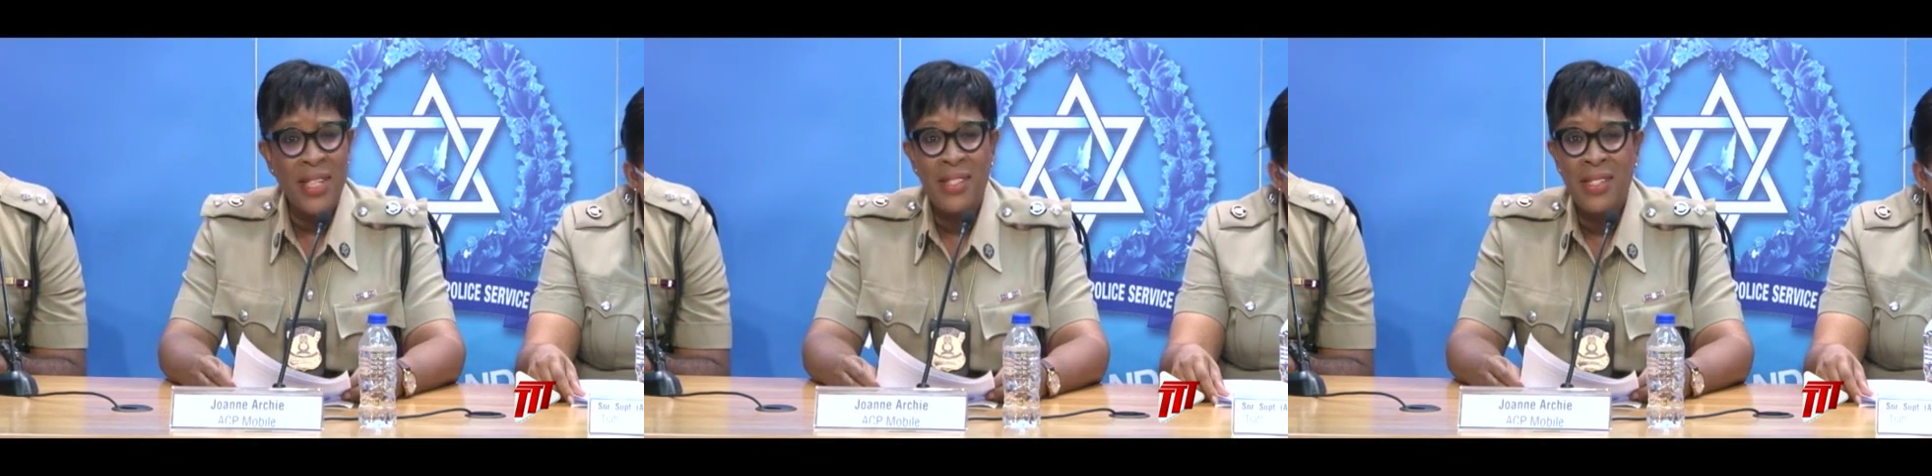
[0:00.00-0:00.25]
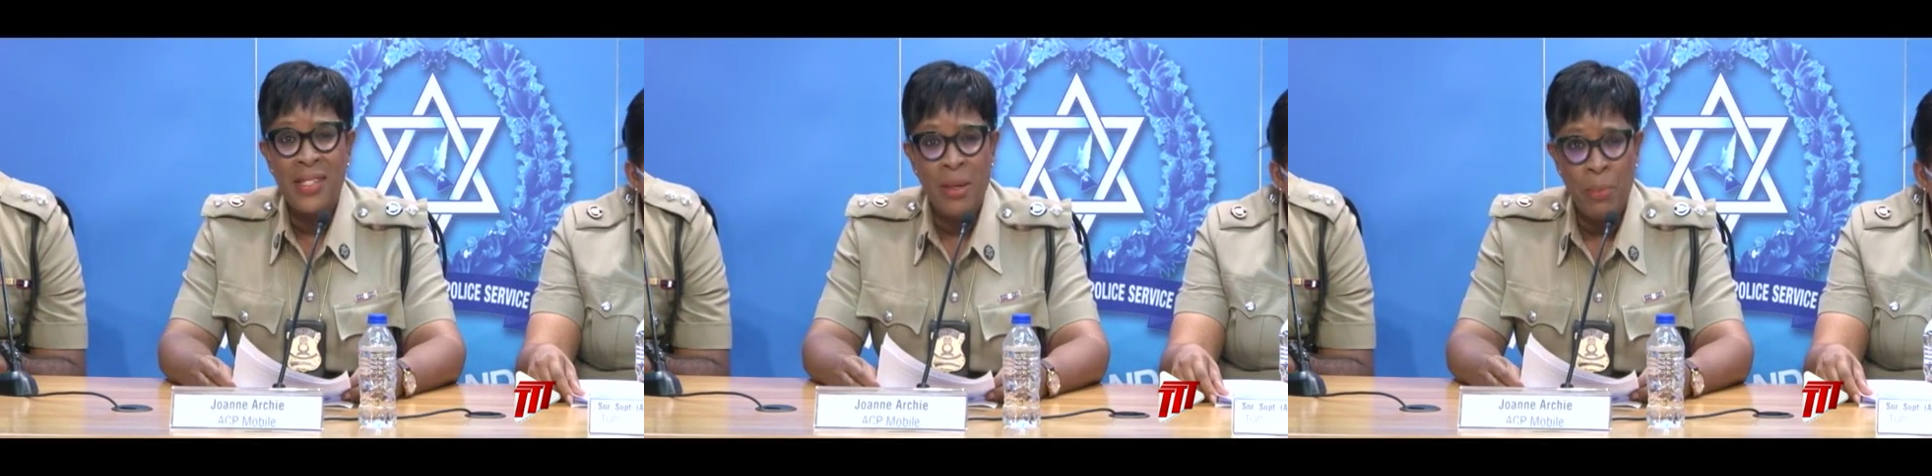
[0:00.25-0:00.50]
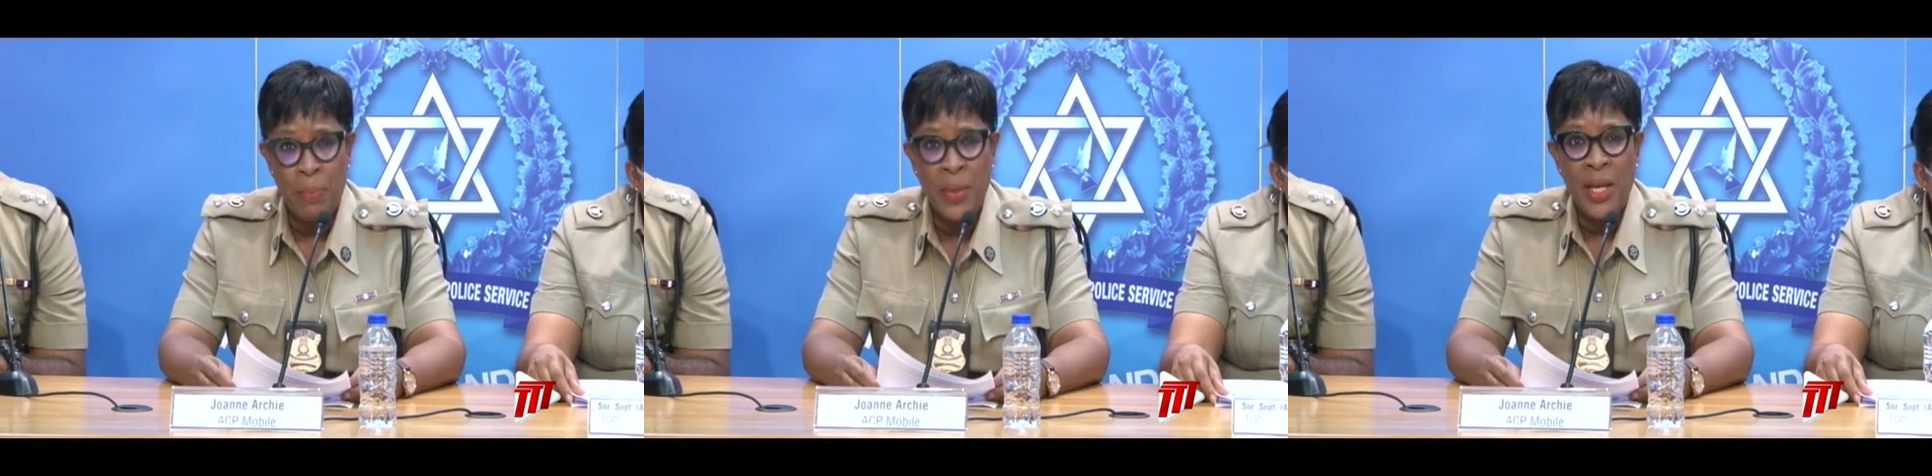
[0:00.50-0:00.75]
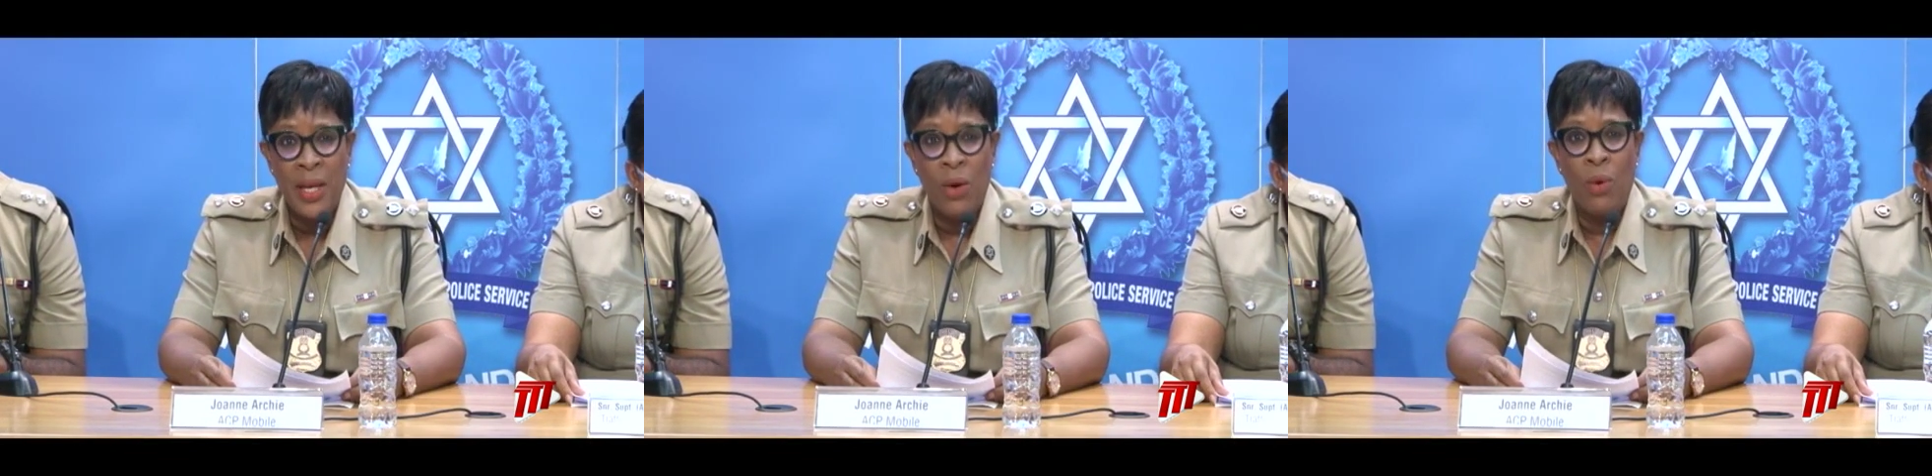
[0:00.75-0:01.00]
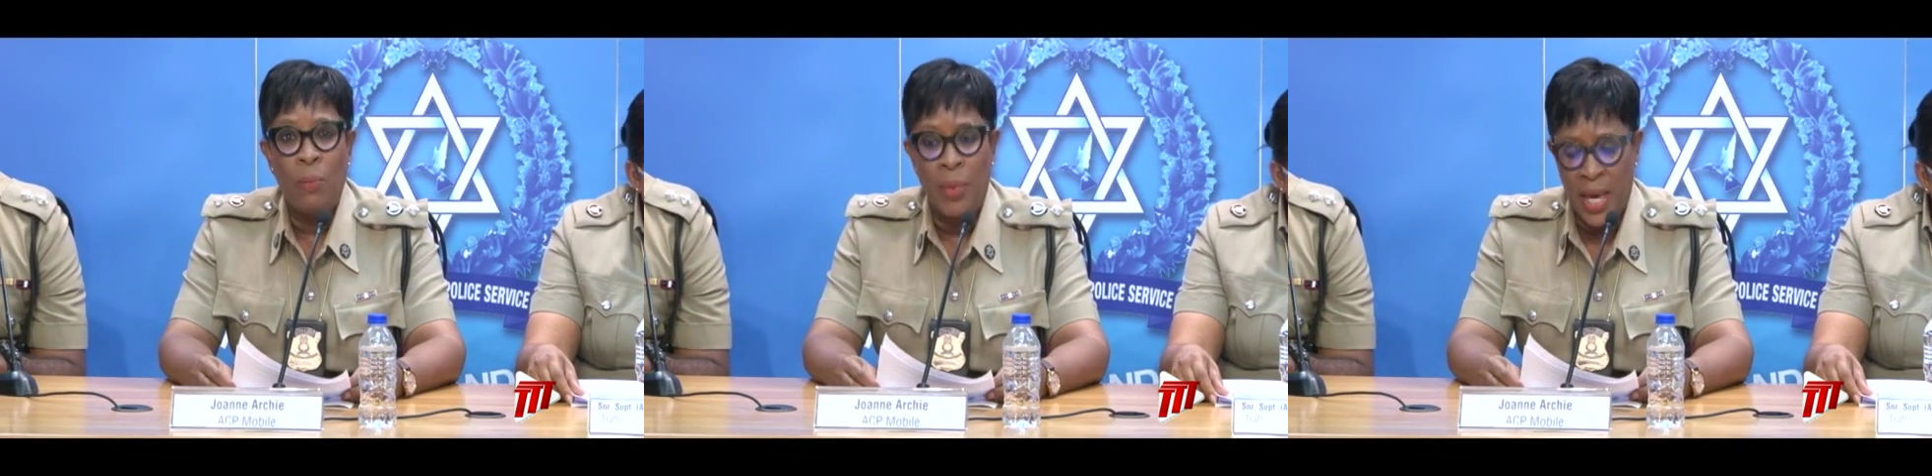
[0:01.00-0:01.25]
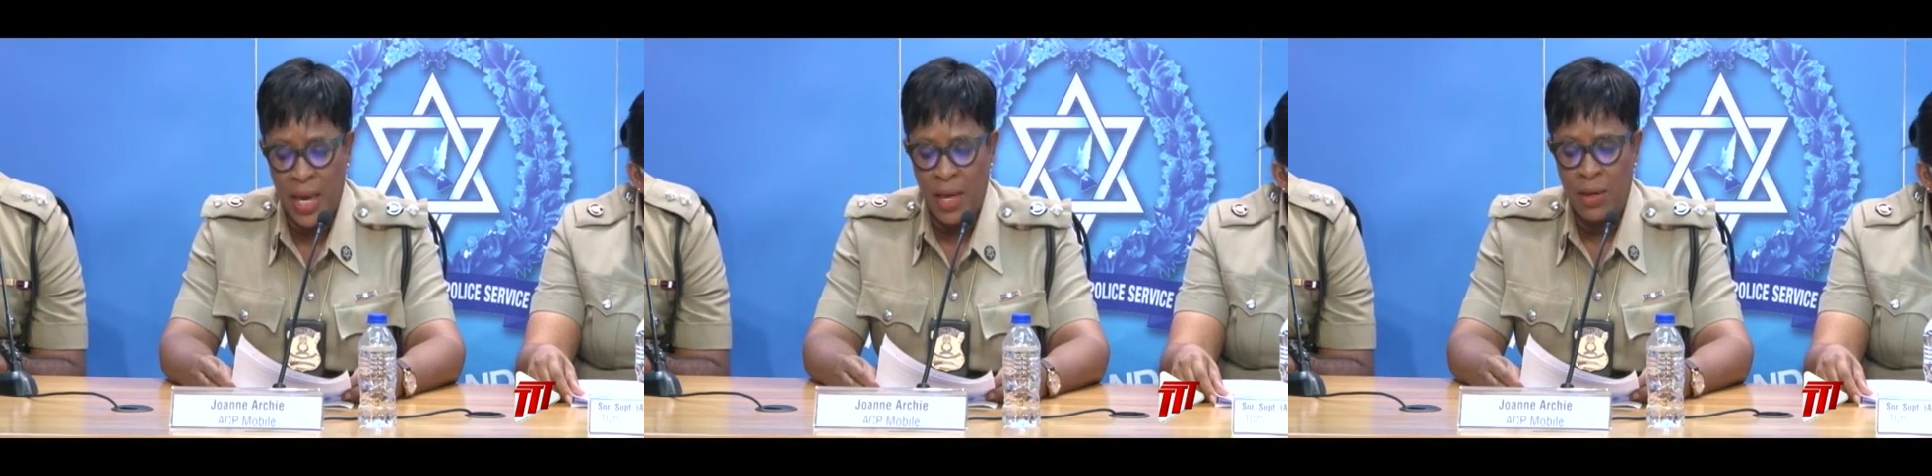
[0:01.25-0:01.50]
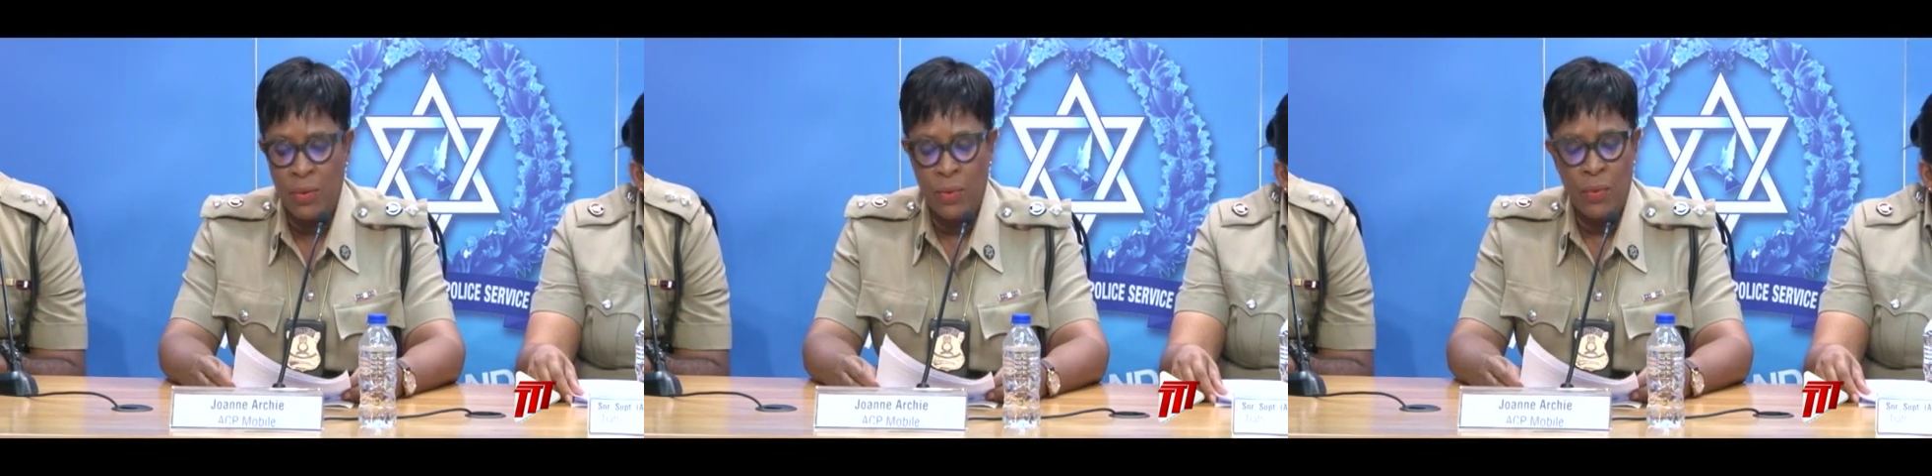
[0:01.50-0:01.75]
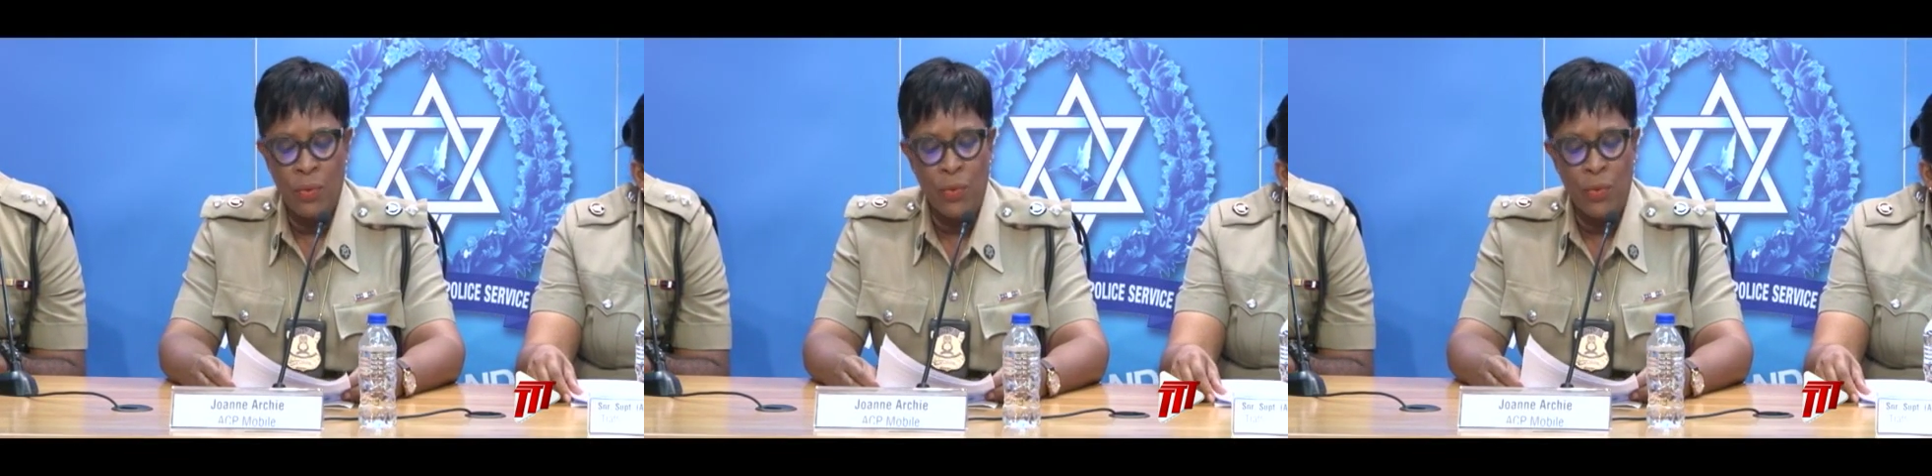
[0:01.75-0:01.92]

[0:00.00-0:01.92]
simply obeying